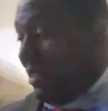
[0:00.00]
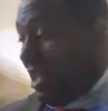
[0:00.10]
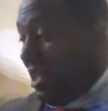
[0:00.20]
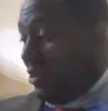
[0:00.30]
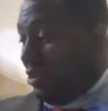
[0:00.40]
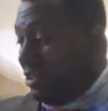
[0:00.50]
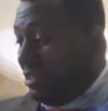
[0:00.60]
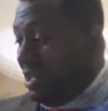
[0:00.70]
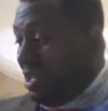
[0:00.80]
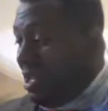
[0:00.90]
the others.
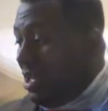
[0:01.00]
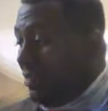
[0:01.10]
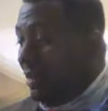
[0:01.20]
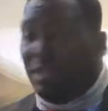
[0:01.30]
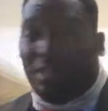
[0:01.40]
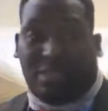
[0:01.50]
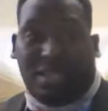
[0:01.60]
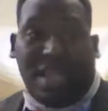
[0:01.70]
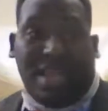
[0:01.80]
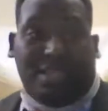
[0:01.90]
But
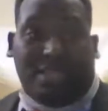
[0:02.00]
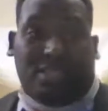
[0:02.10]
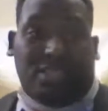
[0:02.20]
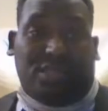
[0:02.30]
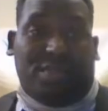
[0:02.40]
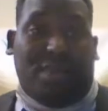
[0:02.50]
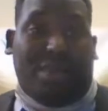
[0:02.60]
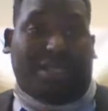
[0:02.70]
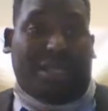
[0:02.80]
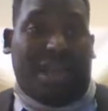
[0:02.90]
today, that's just about my
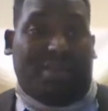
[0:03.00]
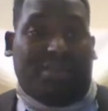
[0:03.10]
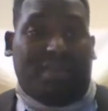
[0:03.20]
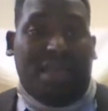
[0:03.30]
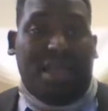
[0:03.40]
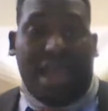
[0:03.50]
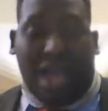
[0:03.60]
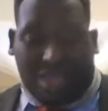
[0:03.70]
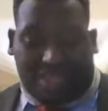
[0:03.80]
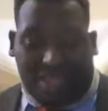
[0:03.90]
time.
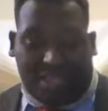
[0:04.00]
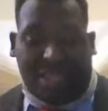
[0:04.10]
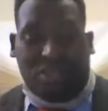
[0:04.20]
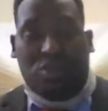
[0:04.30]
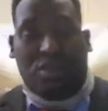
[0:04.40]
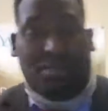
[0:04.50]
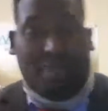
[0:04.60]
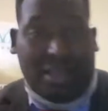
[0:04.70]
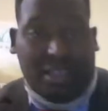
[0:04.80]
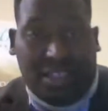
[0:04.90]
I think that you can
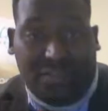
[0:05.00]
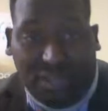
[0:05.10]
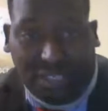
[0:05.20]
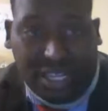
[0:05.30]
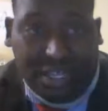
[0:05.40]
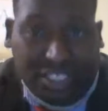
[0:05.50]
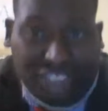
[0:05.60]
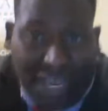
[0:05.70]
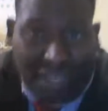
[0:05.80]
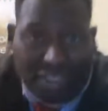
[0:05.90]
make a difference. And the
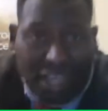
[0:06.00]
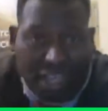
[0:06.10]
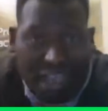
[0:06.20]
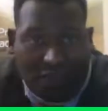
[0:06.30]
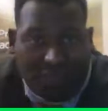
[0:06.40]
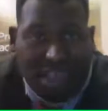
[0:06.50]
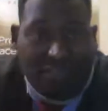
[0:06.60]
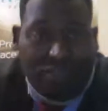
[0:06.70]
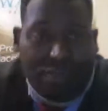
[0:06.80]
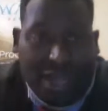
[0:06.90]
challenge I give to
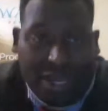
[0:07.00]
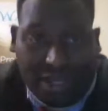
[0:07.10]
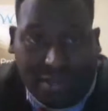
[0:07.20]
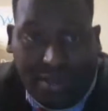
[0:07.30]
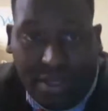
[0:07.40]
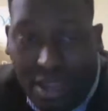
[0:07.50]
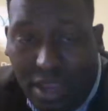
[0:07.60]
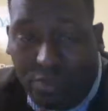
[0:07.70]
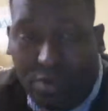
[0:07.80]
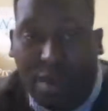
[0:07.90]
everybody,
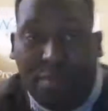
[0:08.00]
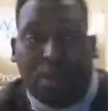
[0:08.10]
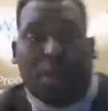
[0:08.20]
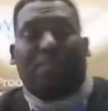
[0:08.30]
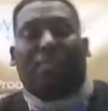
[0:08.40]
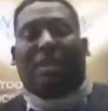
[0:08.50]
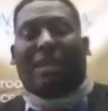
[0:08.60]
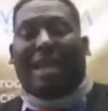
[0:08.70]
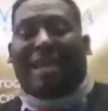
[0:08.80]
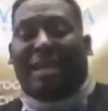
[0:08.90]
remember,
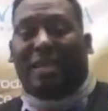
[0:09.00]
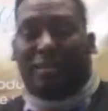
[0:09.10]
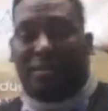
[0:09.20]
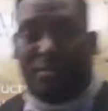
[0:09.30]
like it,